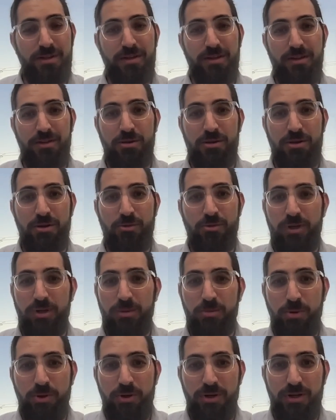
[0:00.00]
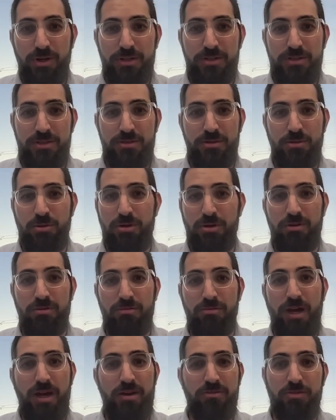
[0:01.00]
you can read books, you
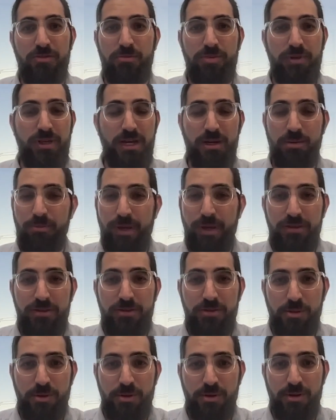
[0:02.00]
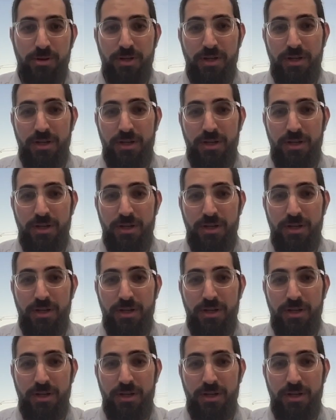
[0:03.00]
can get a mentor,